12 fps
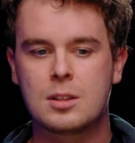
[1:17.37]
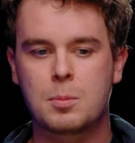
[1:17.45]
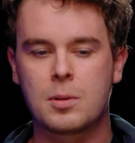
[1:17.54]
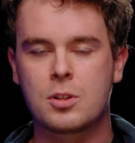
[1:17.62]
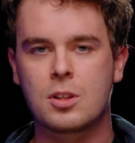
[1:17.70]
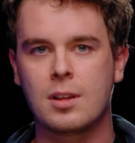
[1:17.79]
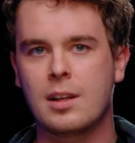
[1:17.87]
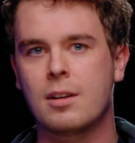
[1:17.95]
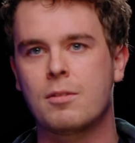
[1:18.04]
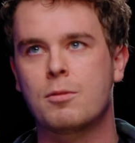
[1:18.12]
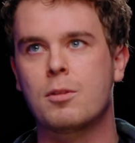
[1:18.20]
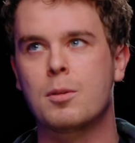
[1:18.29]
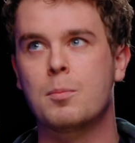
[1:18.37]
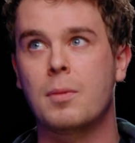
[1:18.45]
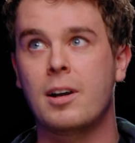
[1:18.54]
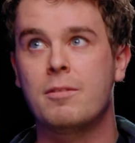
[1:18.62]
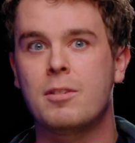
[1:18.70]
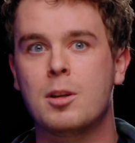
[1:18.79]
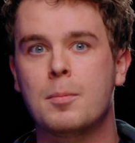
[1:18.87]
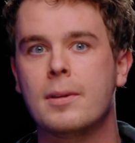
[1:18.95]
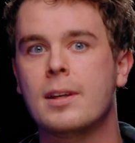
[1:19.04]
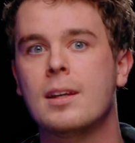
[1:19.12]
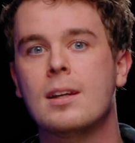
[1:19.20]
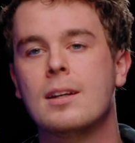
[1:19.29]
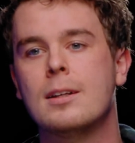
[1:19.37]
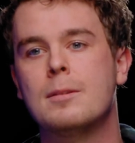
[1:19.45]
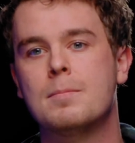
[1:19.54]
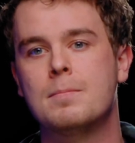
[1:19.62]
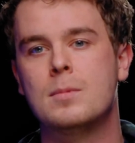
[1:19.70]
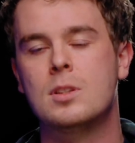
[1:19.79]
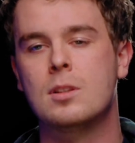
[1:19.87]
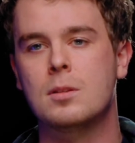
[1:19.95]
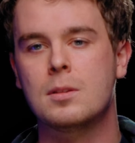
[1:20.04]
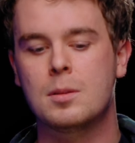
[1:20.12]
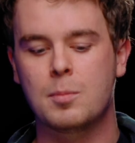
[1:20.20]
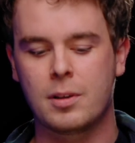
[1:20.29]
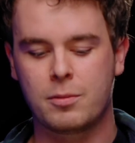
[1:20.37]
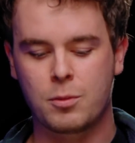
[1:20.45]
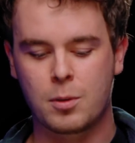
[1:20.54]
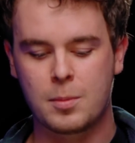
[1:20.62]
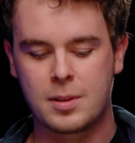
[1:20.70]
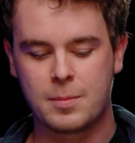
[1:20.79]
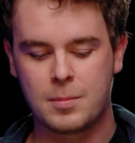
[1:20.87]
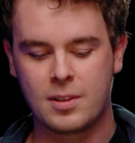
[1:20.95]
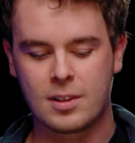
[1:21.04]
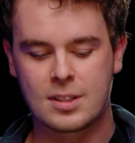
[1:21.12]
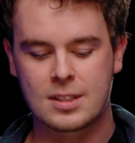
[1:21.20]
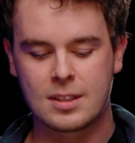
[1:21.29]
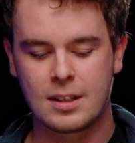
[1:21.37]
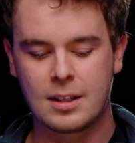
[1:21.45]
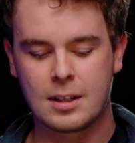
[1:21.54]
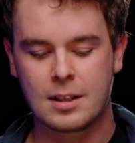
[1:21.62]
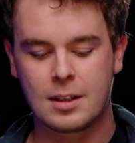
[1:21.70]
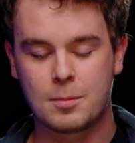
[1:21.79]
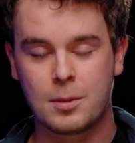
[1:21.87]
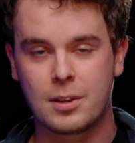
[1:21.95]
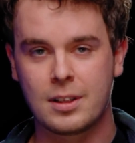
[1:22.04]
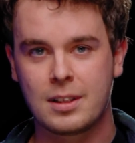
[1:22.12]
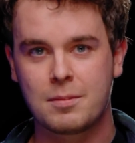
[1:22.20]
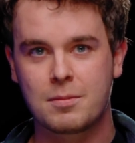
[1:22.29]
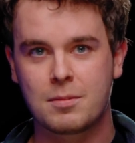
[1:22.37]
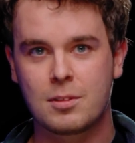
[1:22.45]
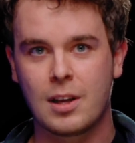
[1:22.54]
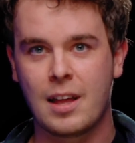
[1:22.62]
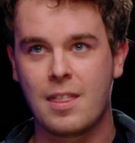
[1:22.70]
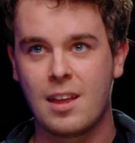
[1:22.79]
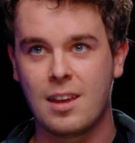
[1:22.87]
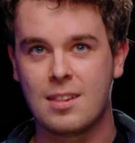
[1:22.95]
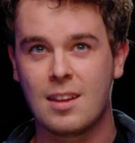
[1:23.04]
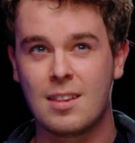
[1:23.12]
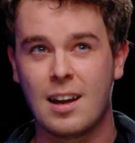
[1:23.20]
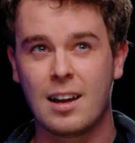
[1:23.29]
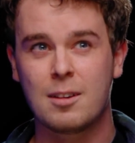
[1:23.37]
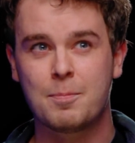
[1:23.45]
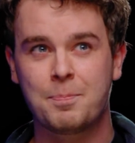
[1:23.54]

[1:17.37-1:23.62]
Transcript: spiritual leader for my family. So in my formative years, I'm really glad that he did that.